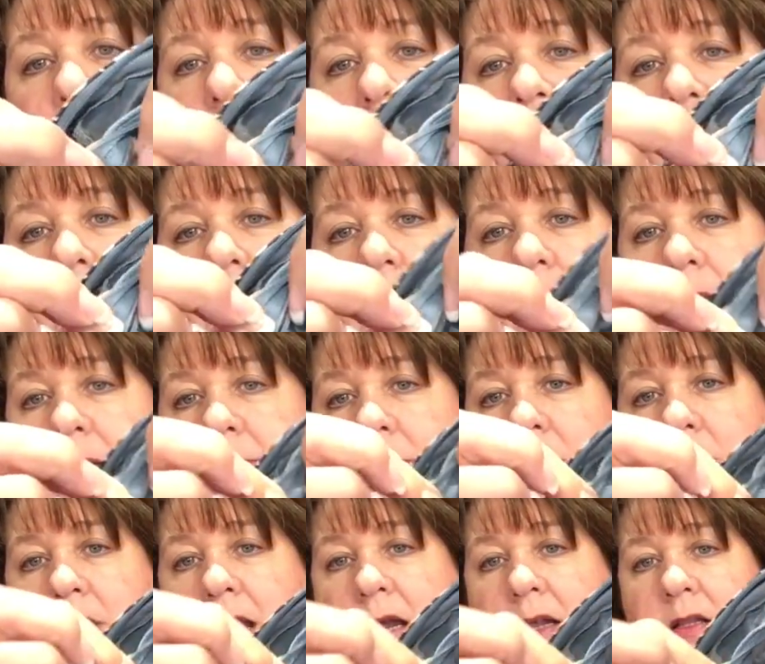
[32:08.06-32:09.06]
then your maybe
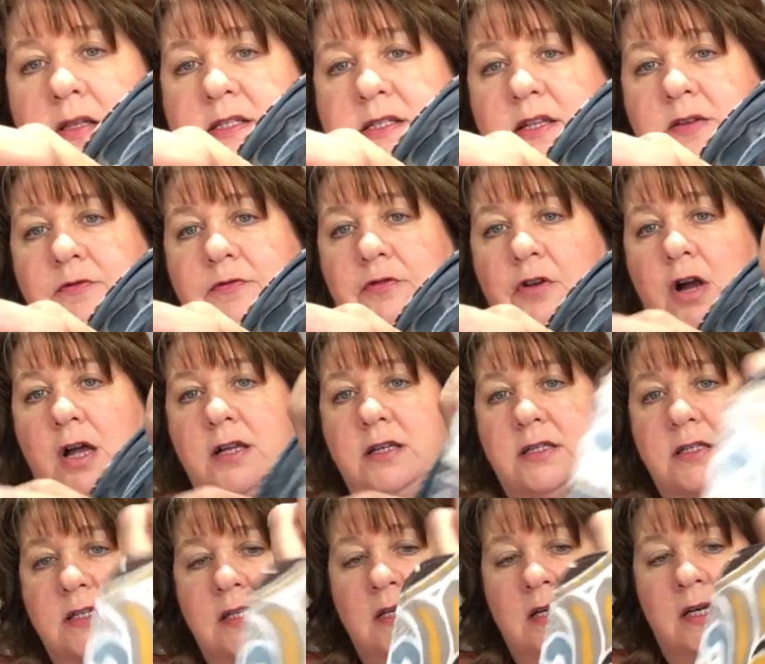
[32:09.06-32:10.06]
your necklace in
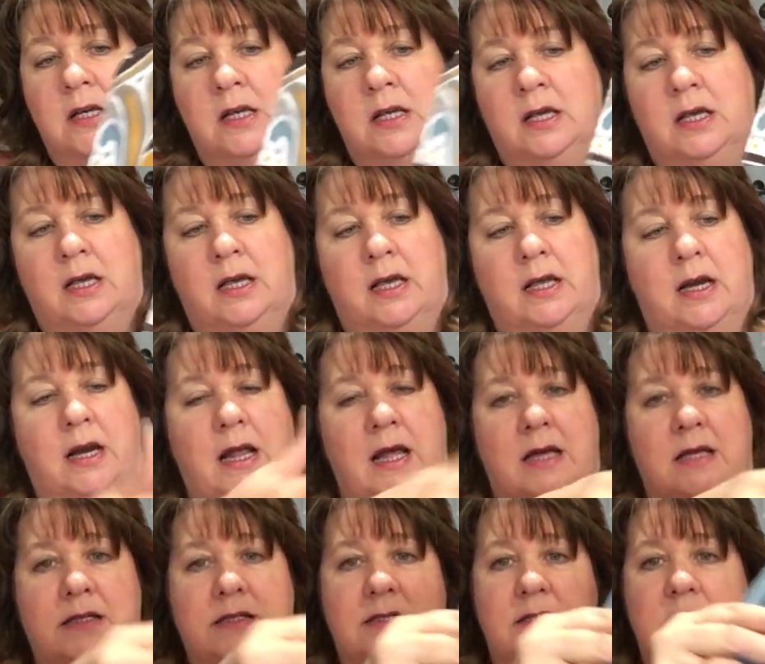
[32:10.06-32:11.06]
front. And it
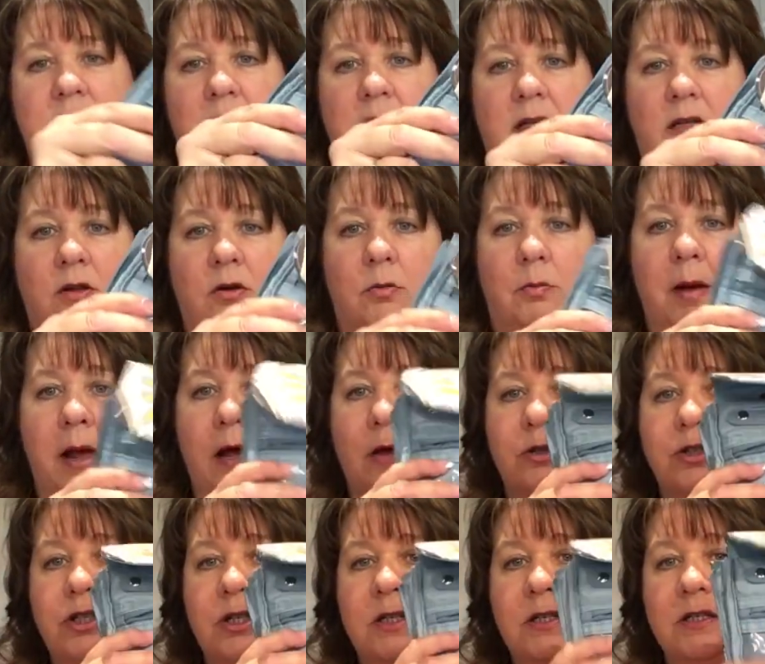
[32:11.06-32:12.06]
has like little
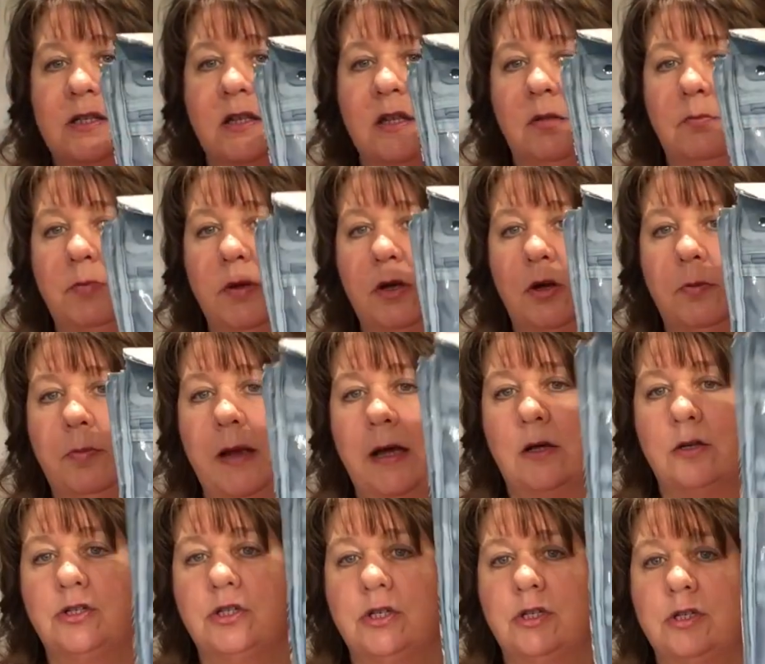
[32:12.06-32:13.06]
pouches and then bigger
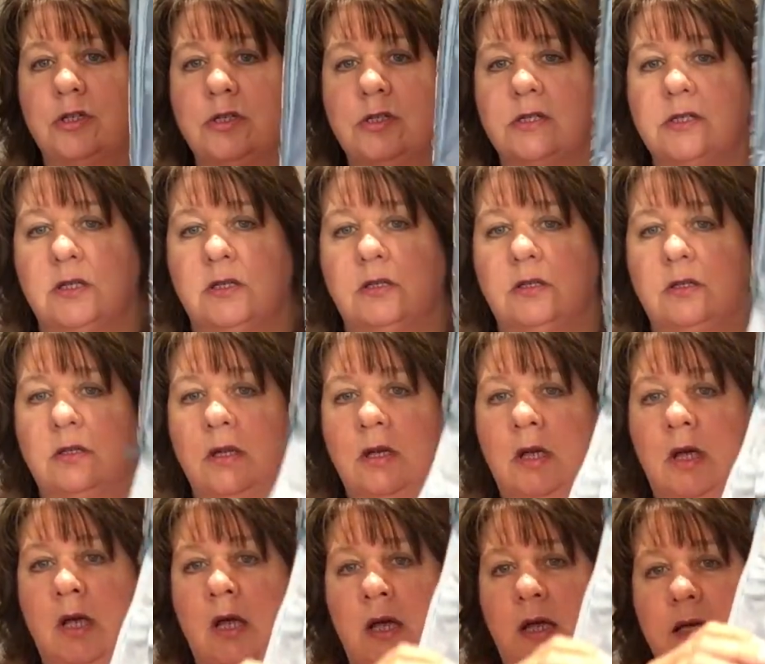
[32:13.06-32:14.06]
pouches, and
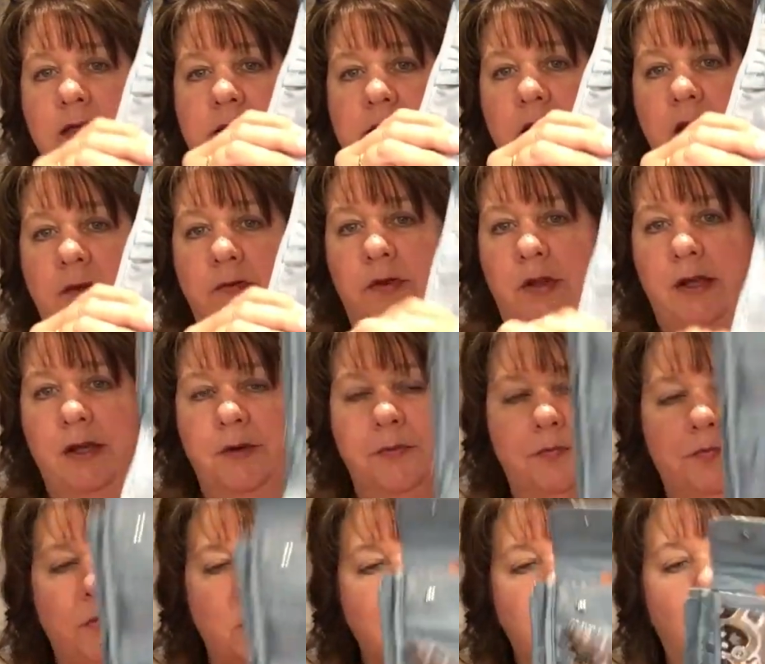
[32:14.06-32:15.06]
it's lovely.
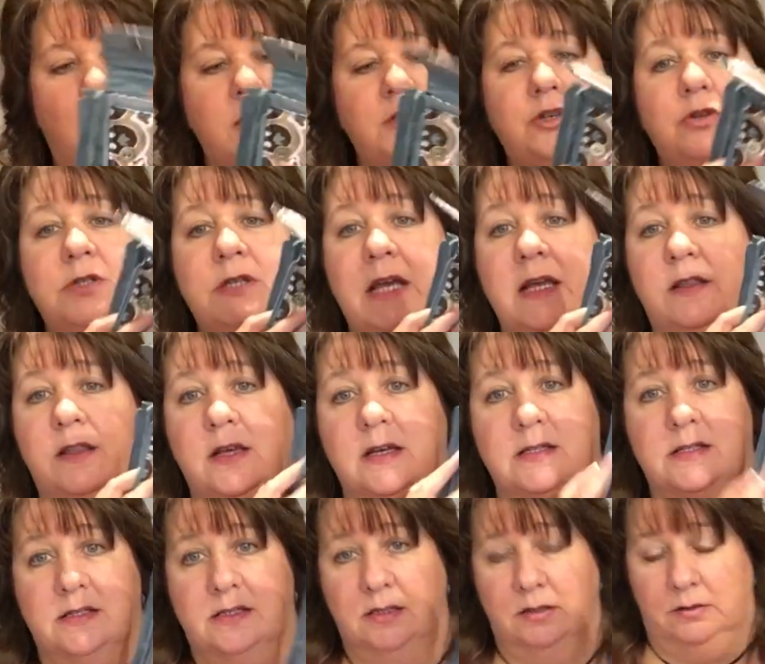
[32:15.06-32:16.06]
So I do take
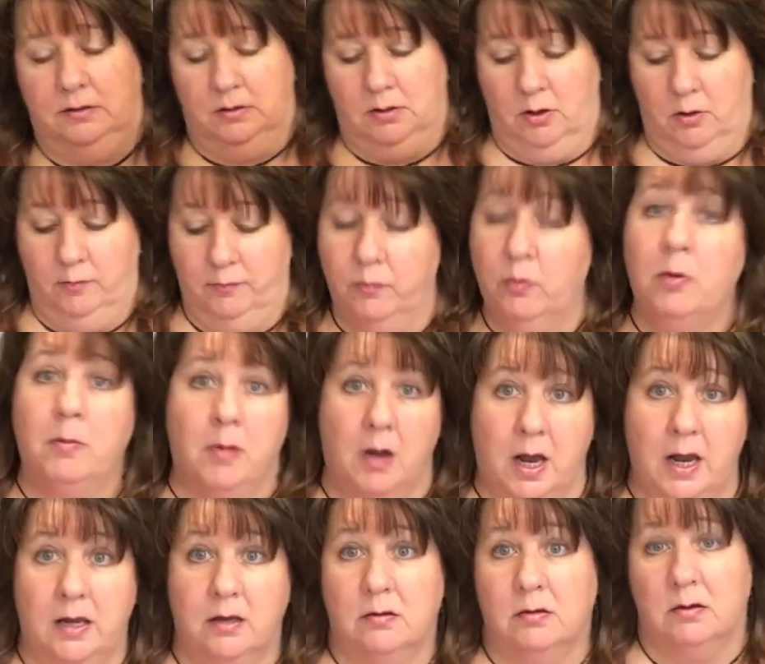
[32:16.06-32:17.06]
this for
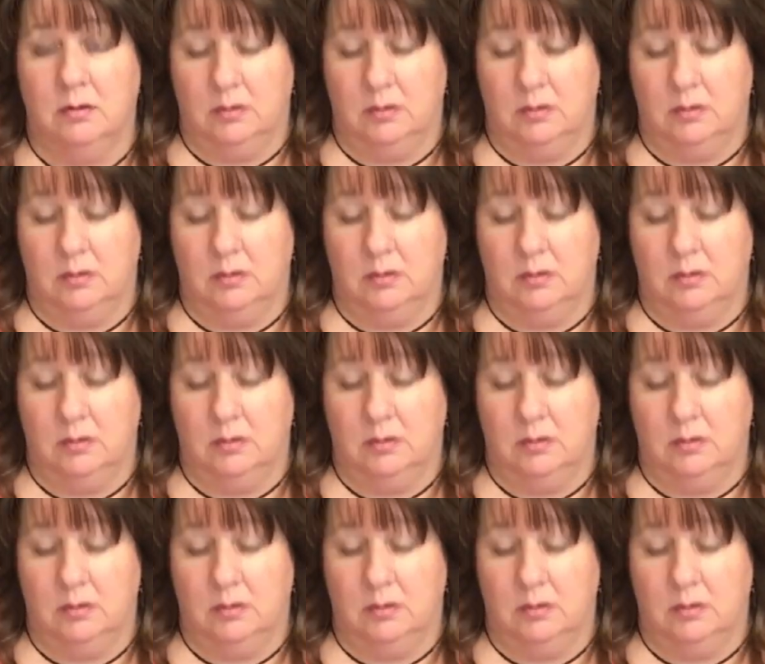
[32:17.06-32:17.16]
my,